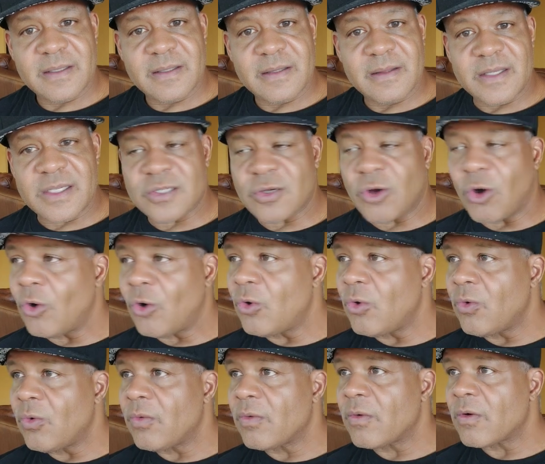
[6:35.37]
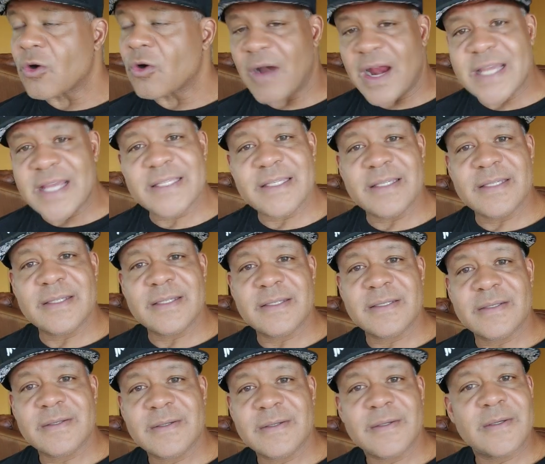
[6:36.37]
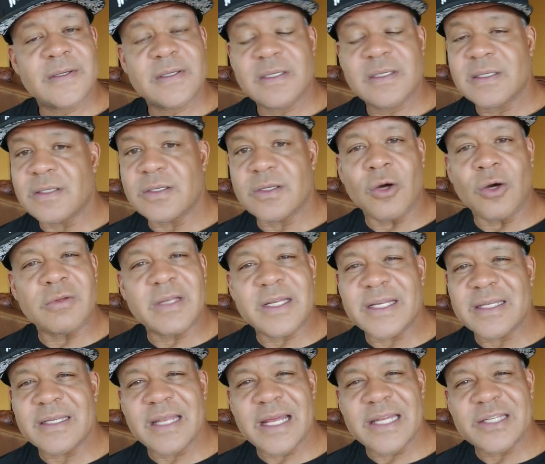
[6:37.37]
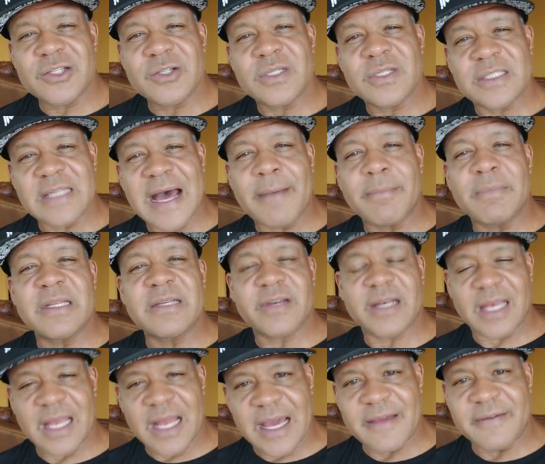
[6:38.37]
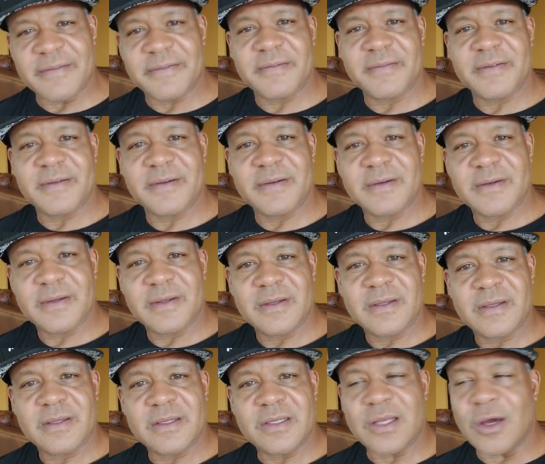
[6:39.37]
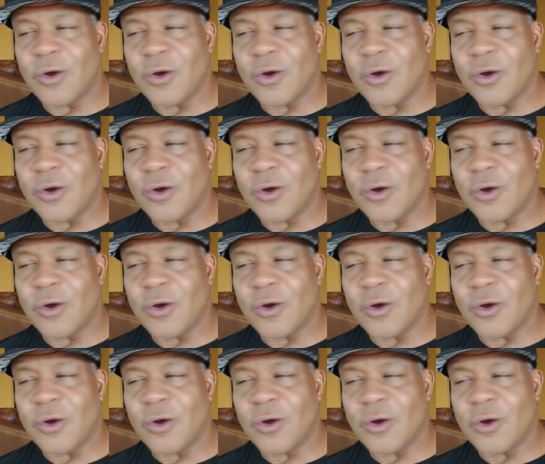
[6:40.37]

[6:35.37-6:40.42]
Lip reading: This whole crisis, don't let it let you stop living life.